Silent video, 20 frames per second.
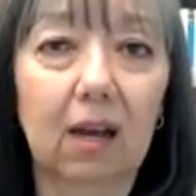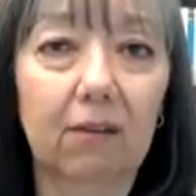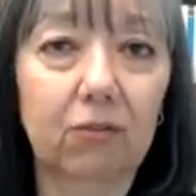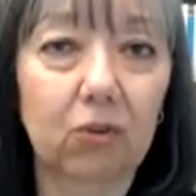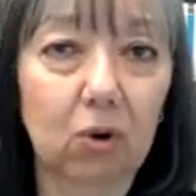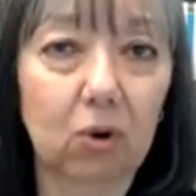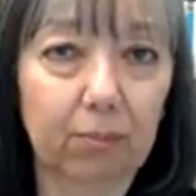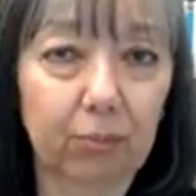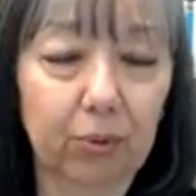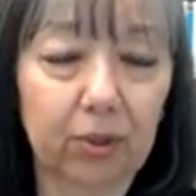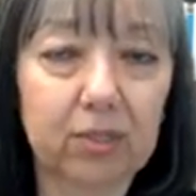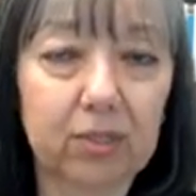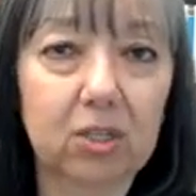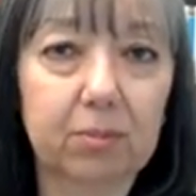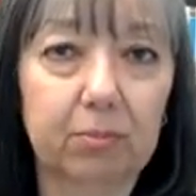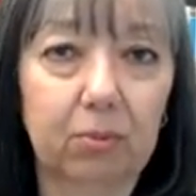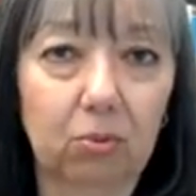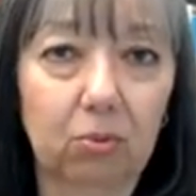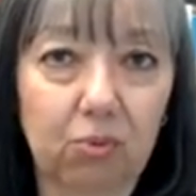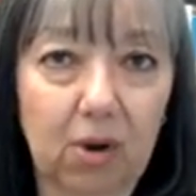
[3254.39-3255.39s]
of your
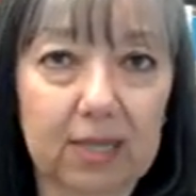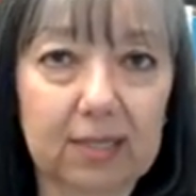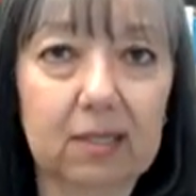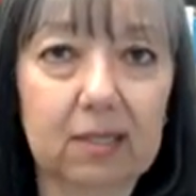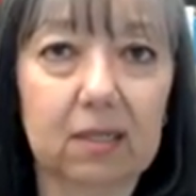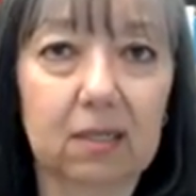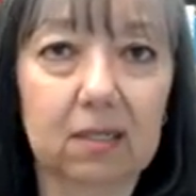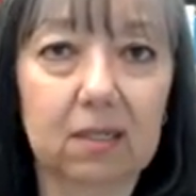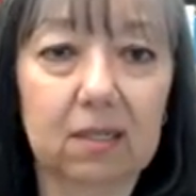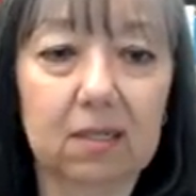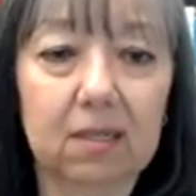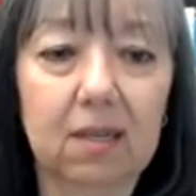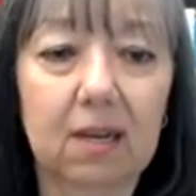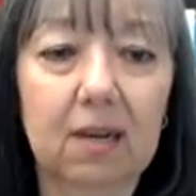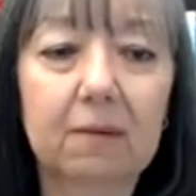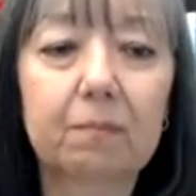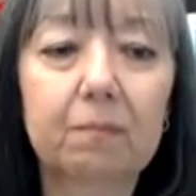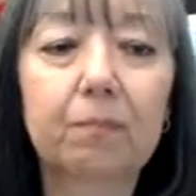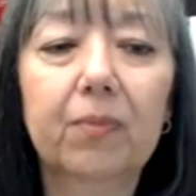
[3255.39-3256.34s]
principal residence.